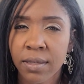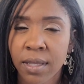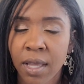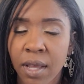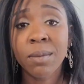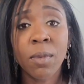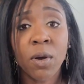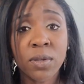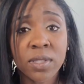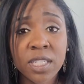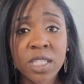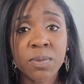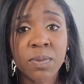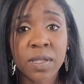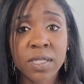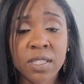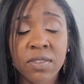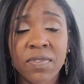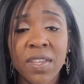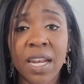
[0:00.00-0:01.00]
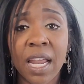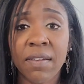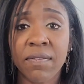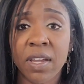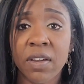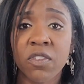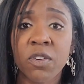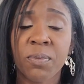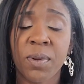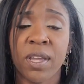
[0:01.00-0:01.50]
And the most expensive that I've
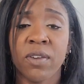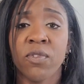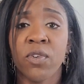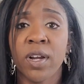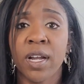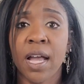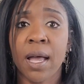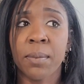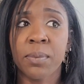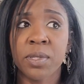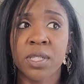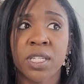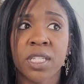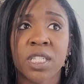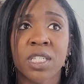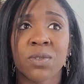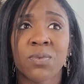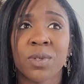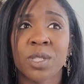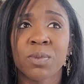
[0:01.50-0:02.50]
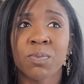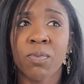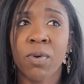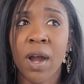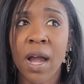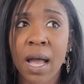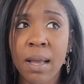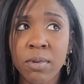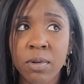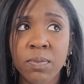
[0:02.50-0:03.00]
ever paid for a competition was
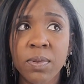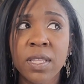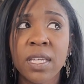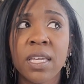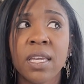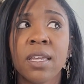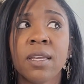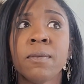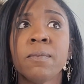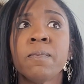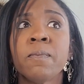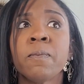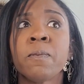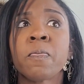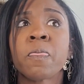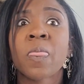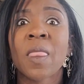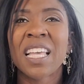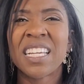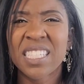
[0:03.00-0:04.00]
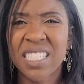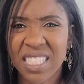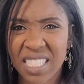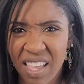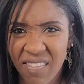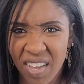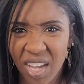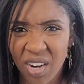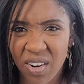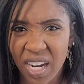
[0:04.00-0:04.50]
probably
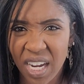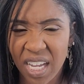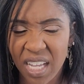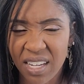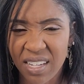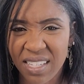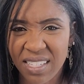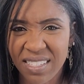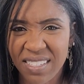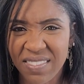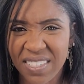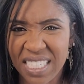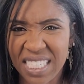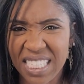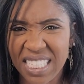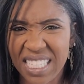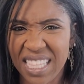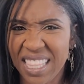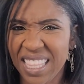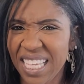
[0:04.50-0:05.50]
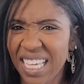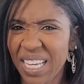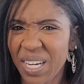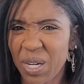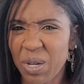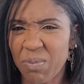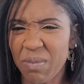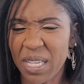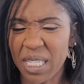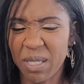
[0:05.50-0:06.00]
$7,000, which that hurt my